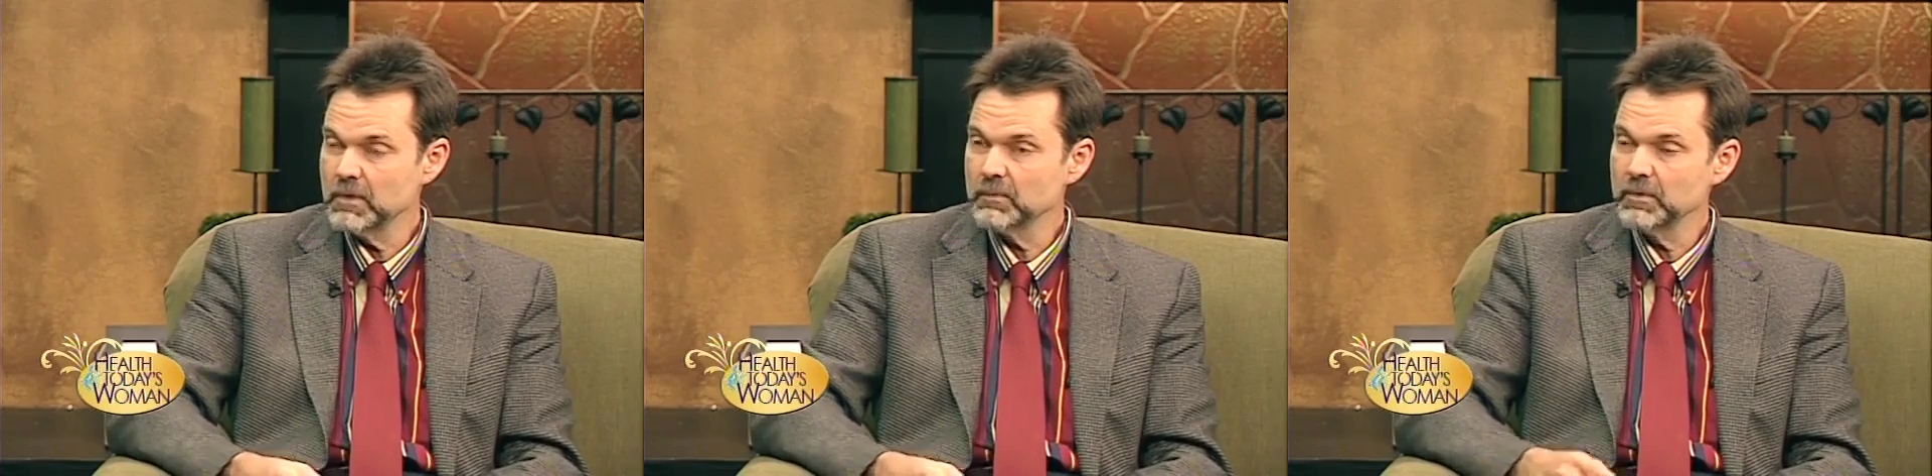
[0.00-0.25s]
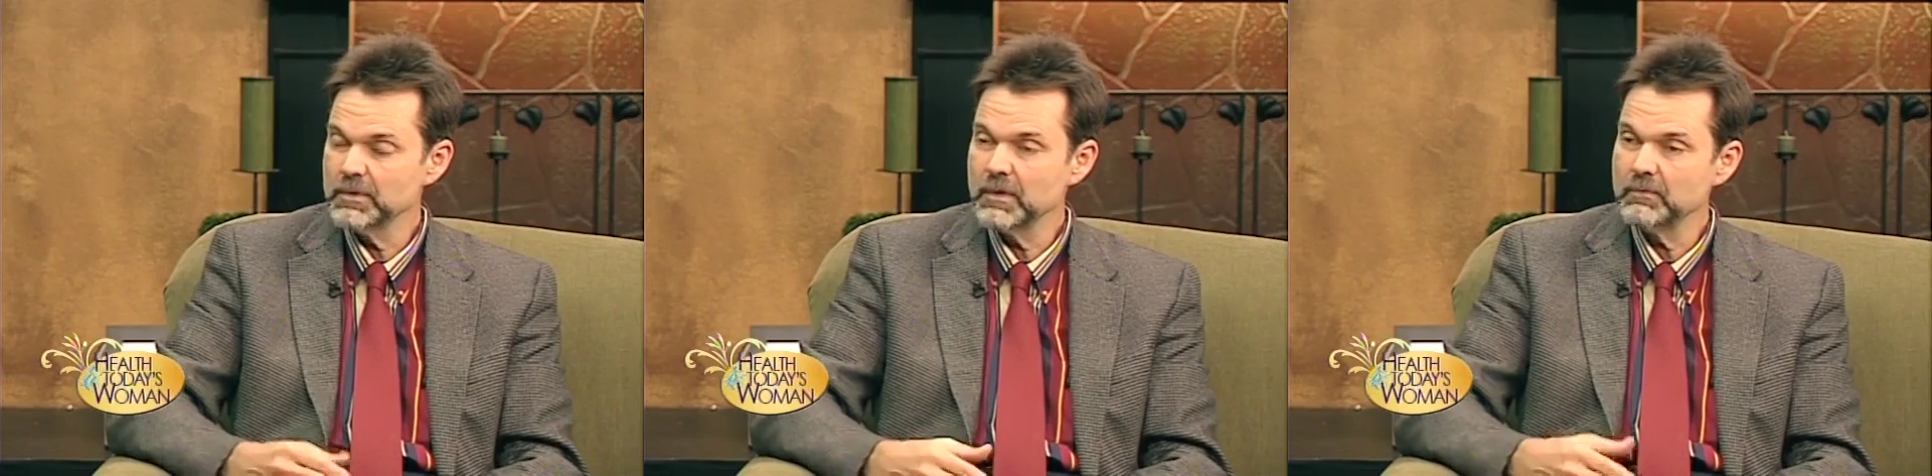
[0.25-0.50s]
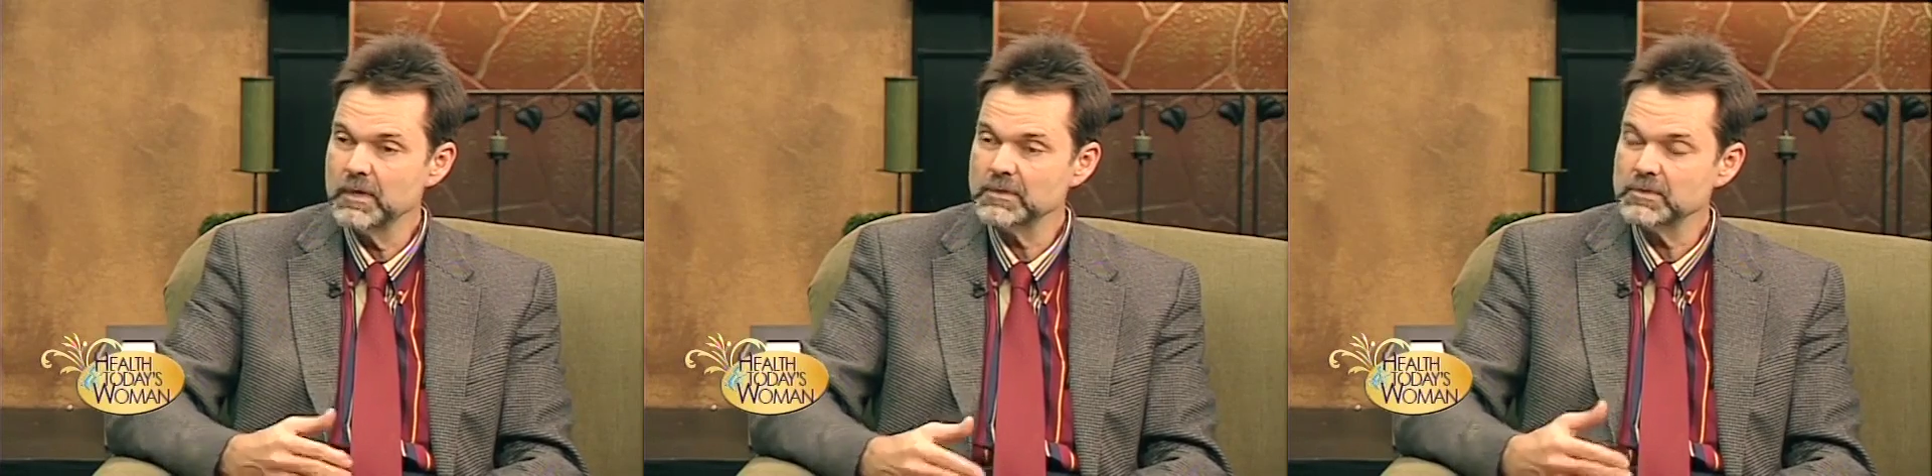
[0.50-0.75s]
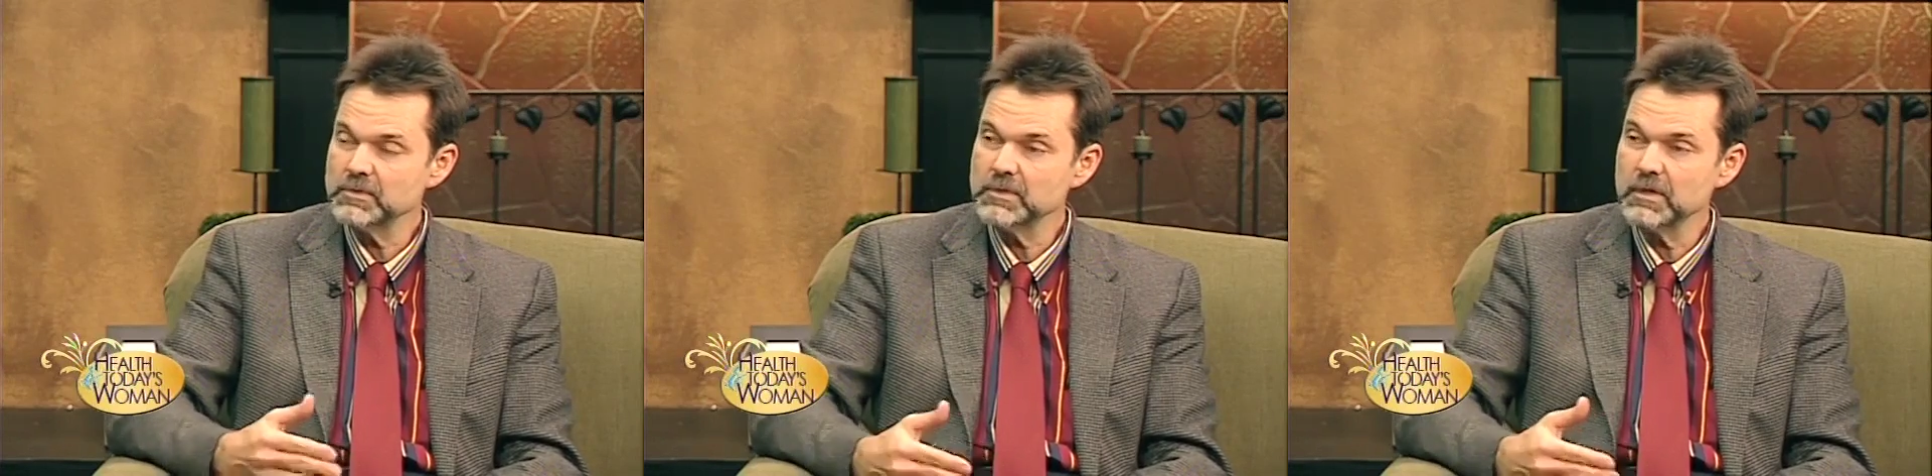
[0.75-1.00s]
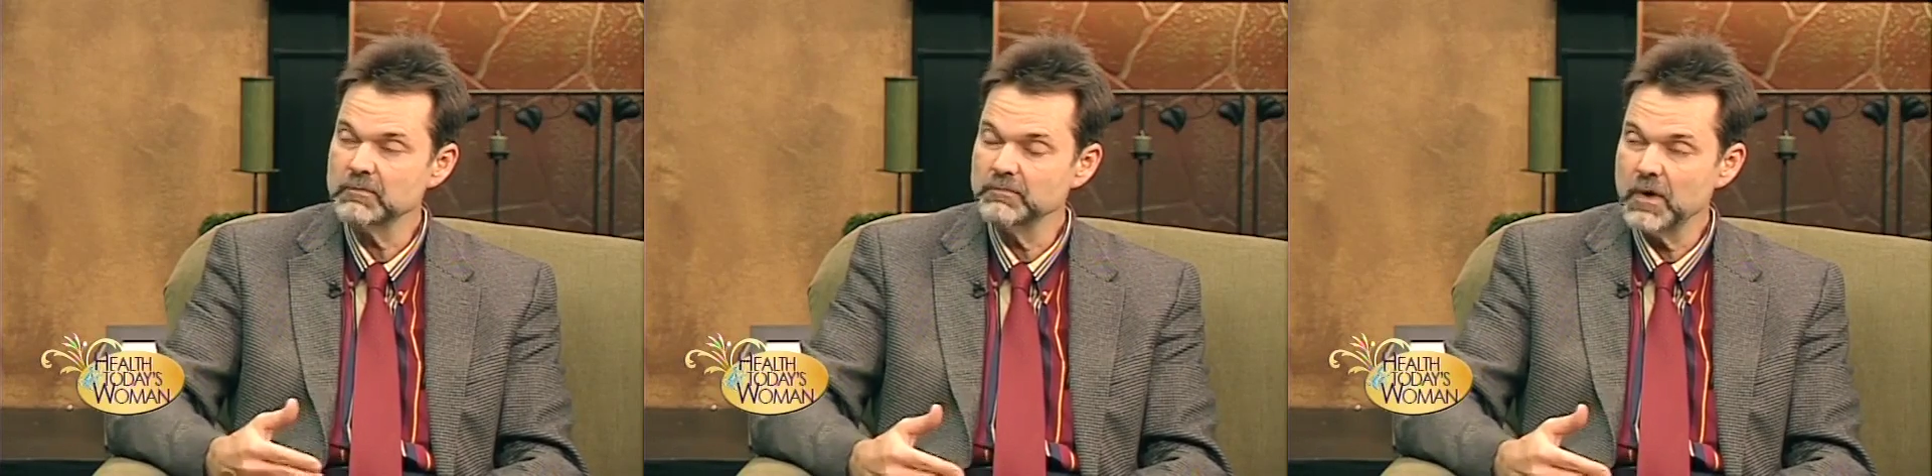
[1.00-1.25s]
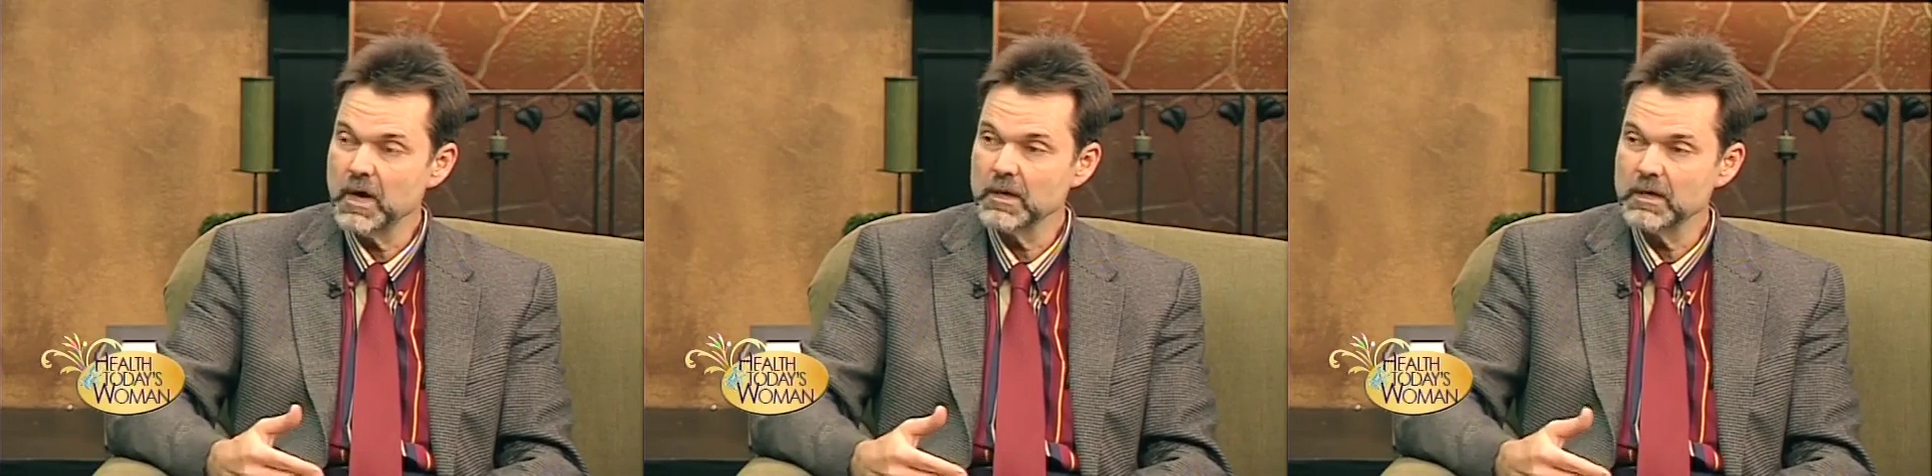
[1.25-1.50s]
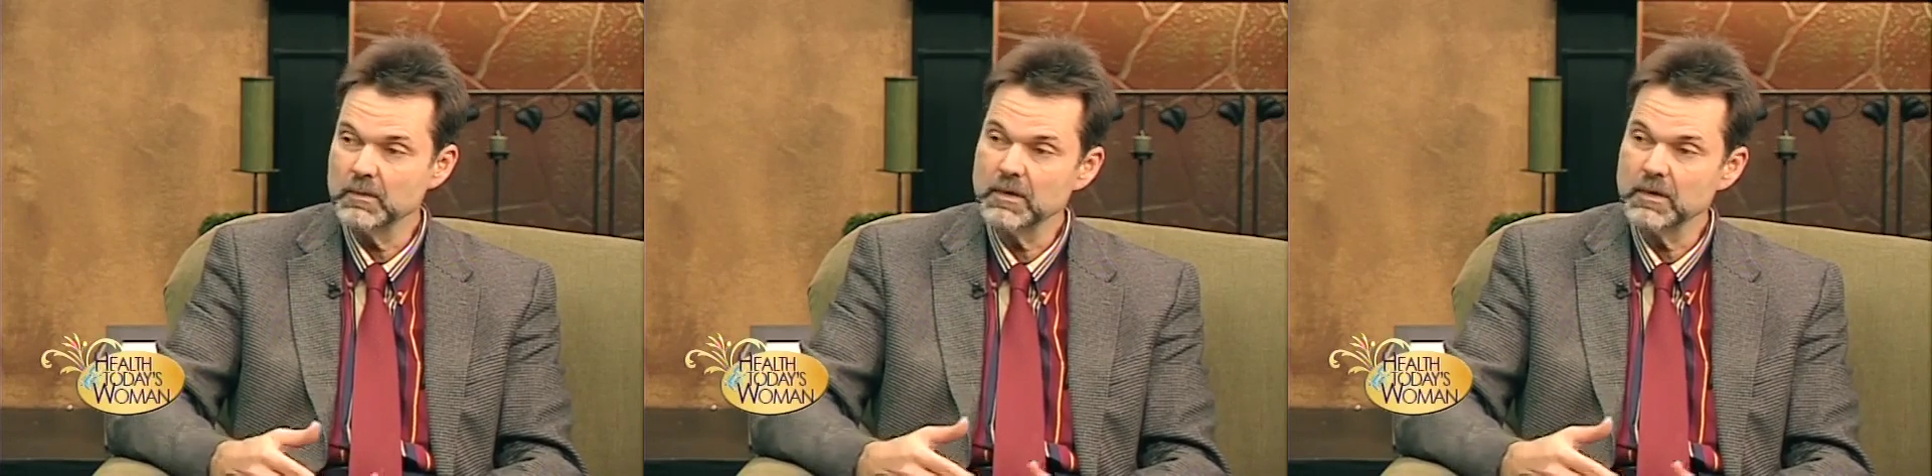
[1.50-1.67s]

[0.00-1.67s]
And when they reach a certain volume,